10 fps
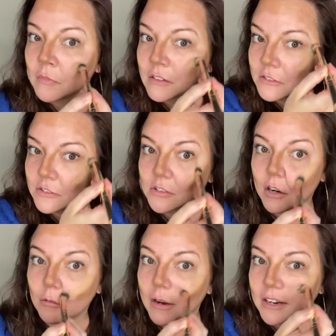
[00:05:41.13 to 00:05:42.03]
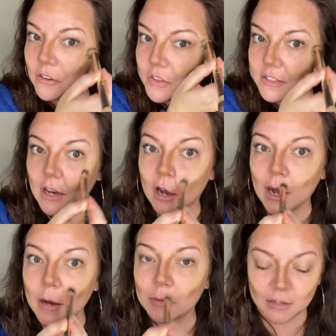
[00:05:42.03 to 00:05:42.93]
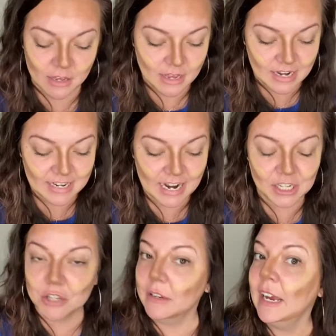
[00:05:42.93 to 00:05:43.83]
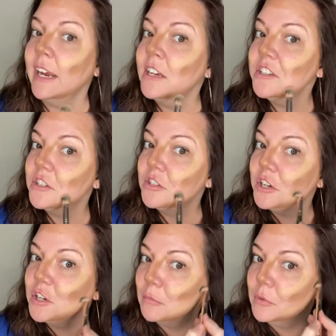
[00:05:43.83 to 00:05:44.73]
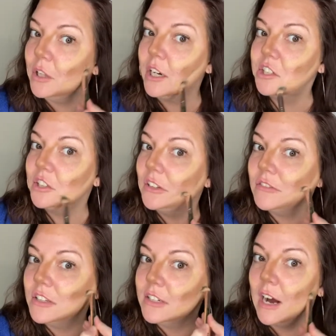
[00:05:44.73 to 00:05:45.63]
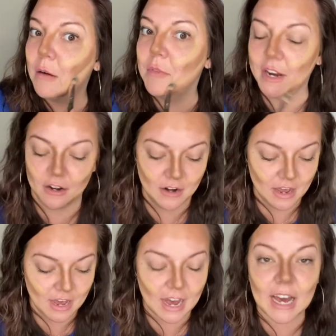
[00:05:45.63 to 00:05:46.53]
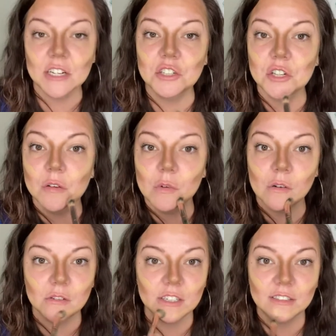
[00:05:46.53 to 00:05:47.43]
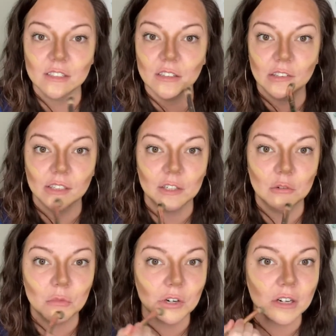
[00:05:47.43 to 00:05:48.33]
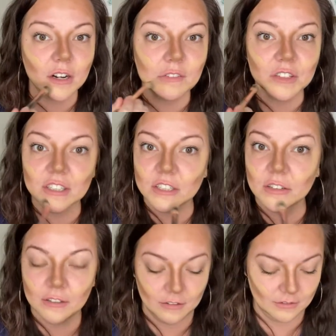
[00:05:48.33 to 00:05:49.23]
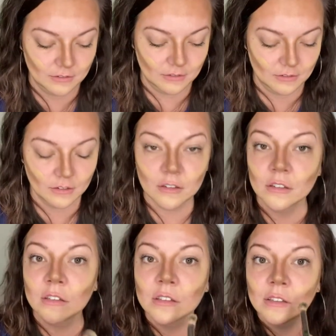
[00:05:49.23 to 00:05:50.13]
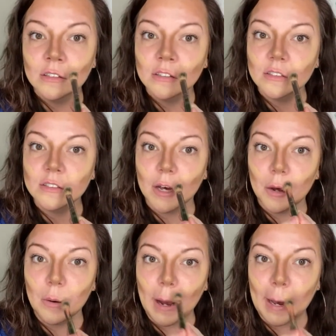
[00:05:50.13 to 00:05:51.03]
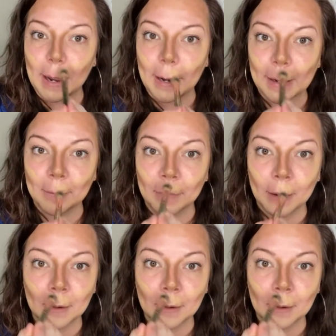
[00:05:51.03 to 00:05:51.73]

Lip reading: You start right on the top. Now you can just do your blush along the top there. I do want just a little more coverage. So I am